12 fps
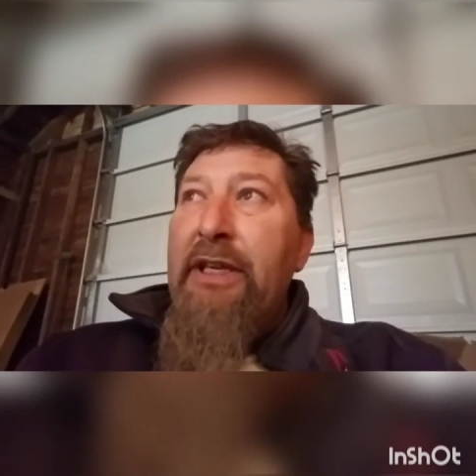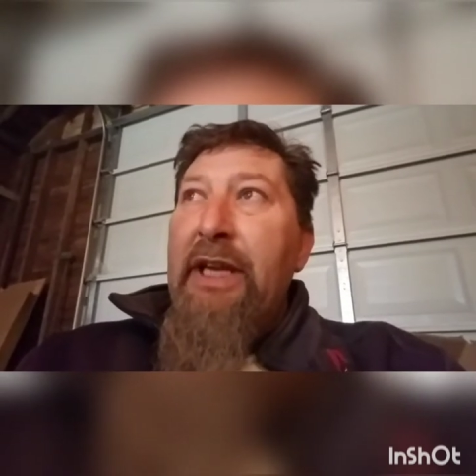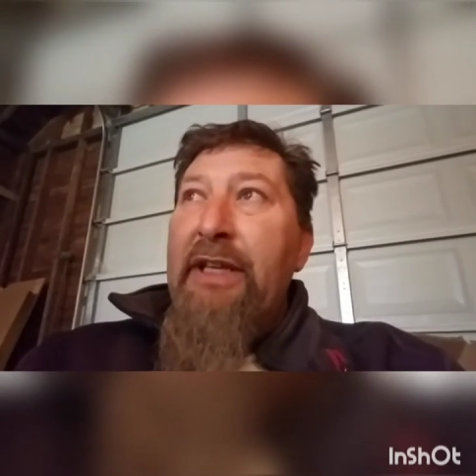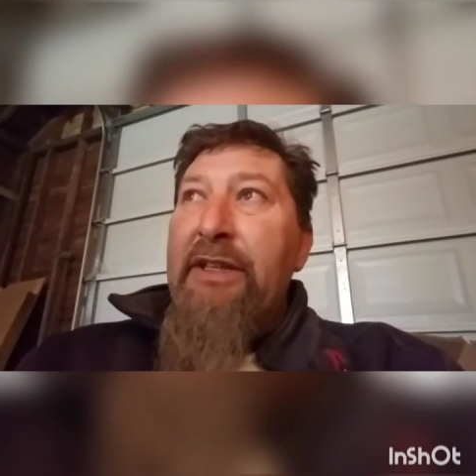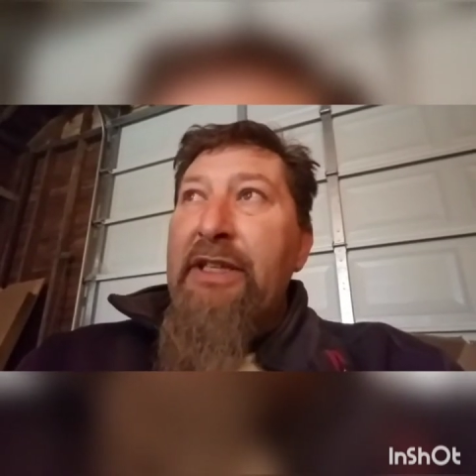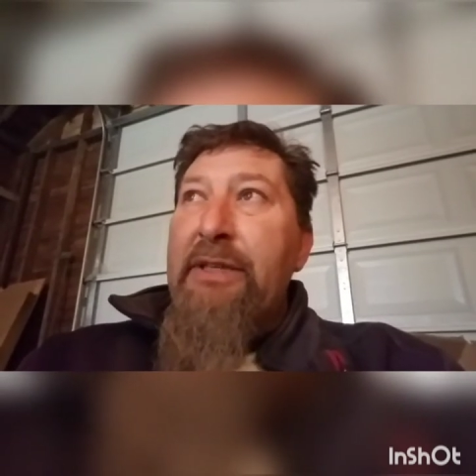
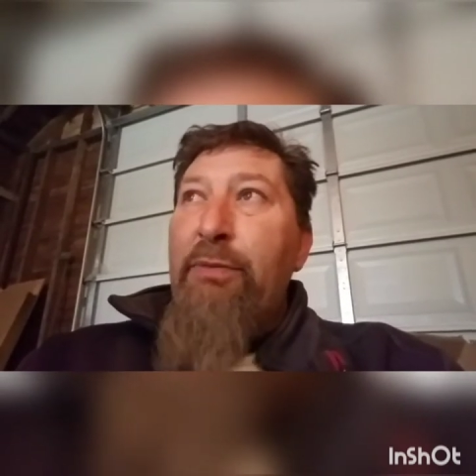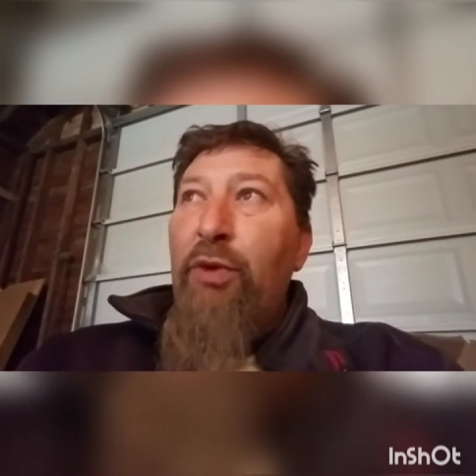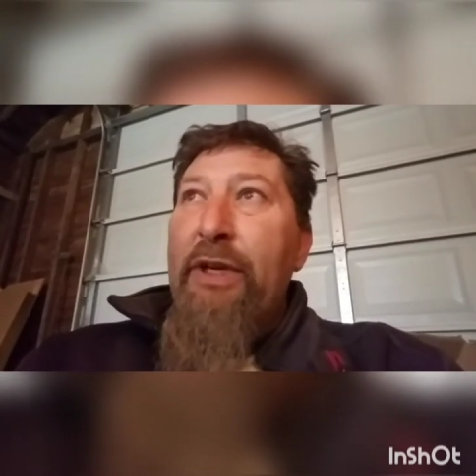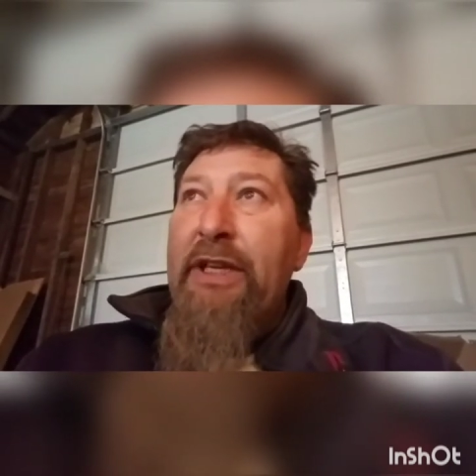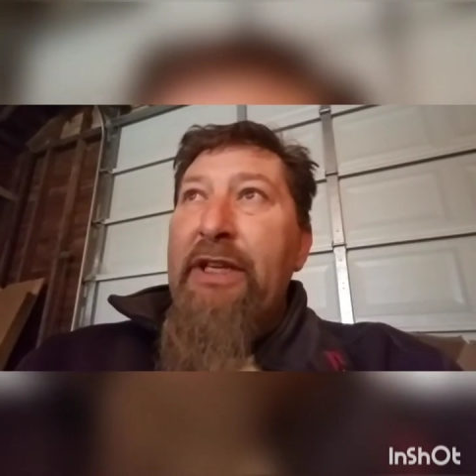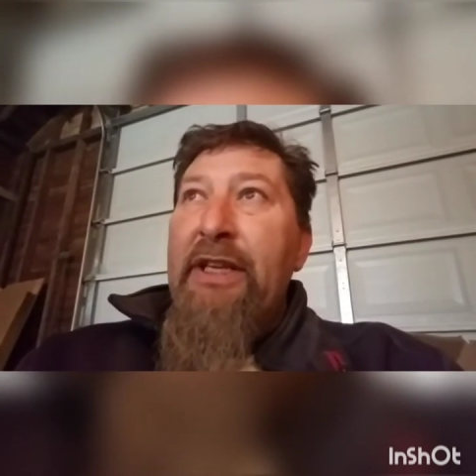at this
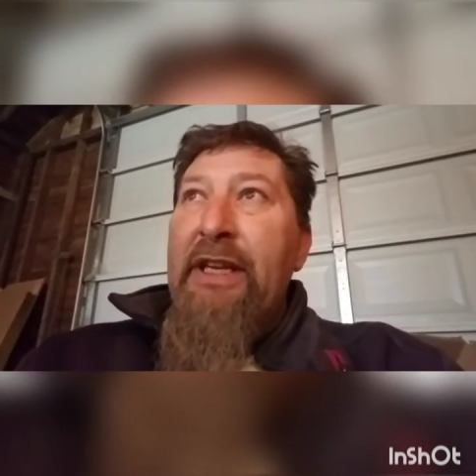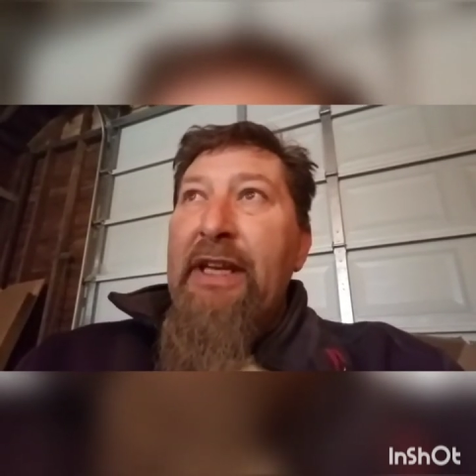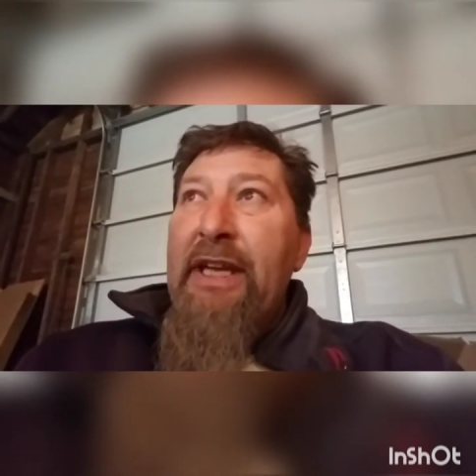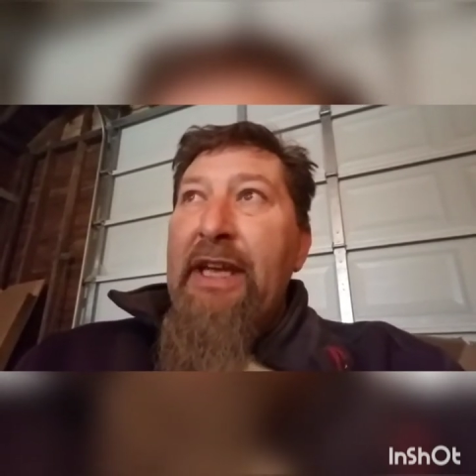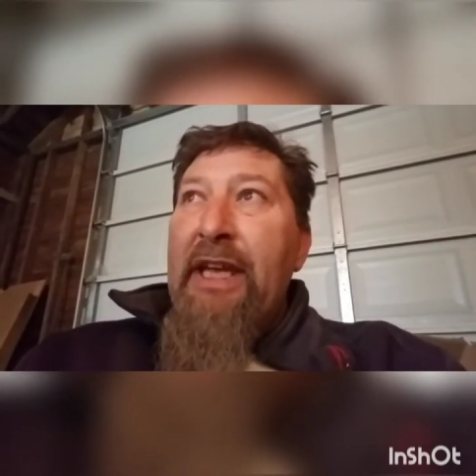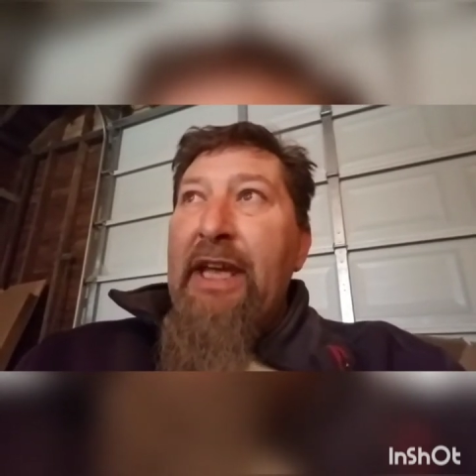point.
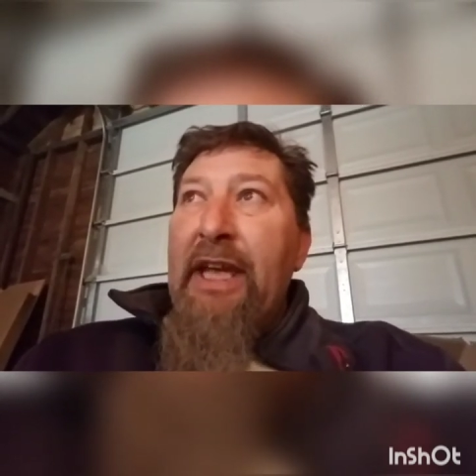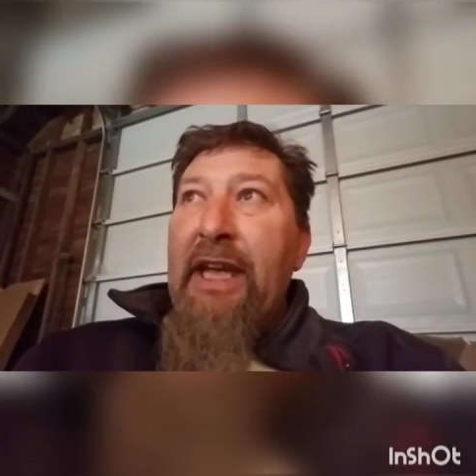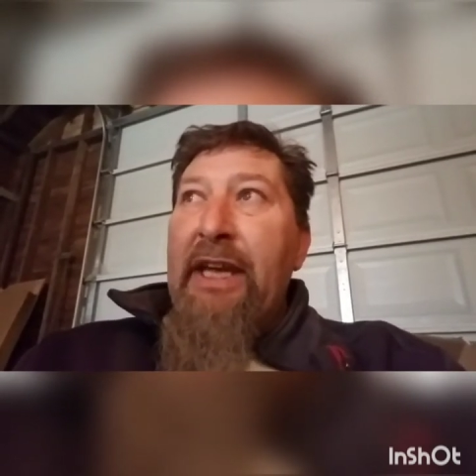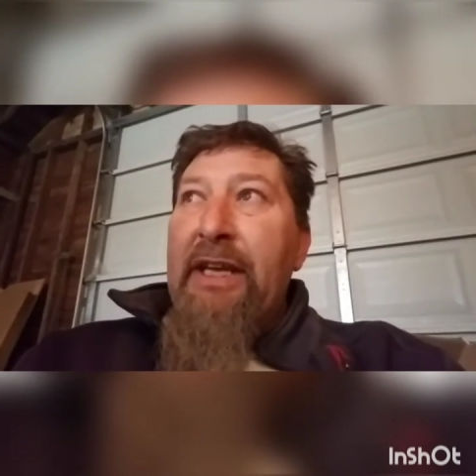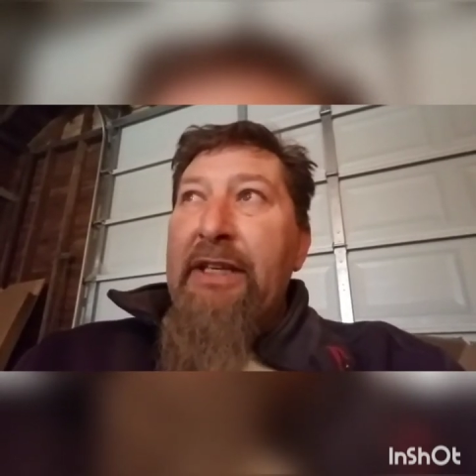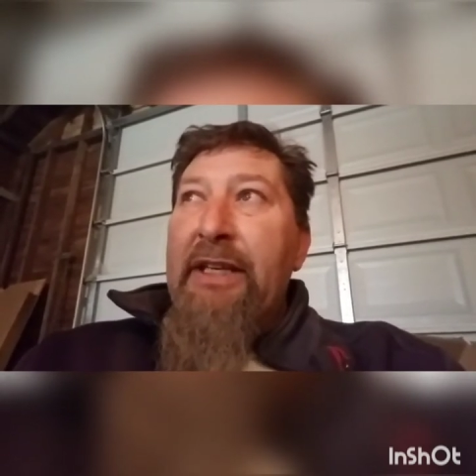
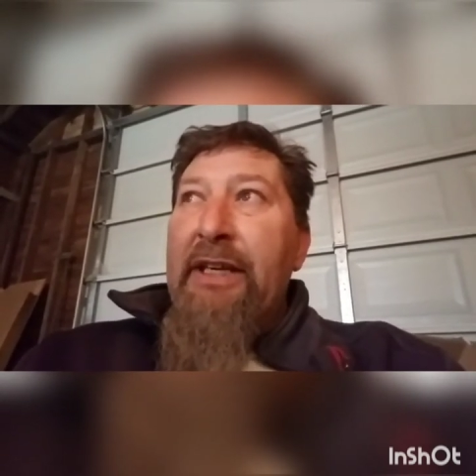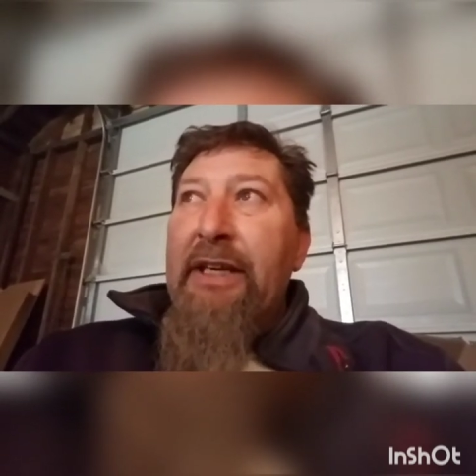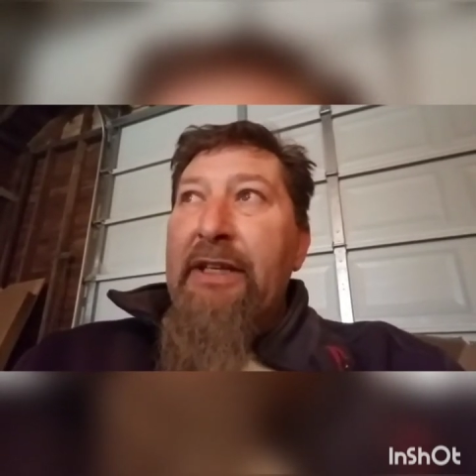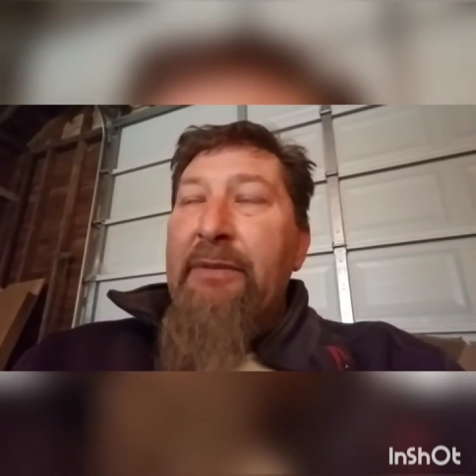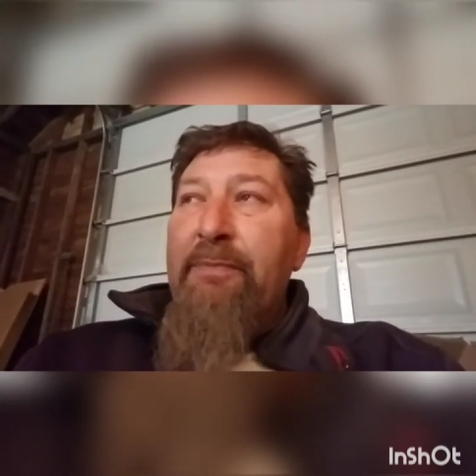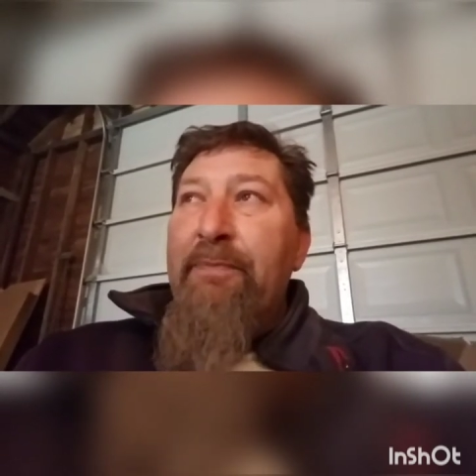And
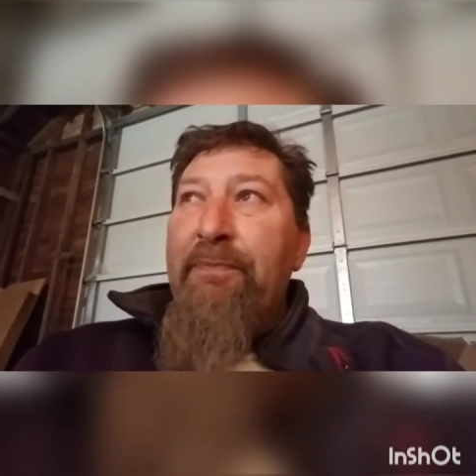um,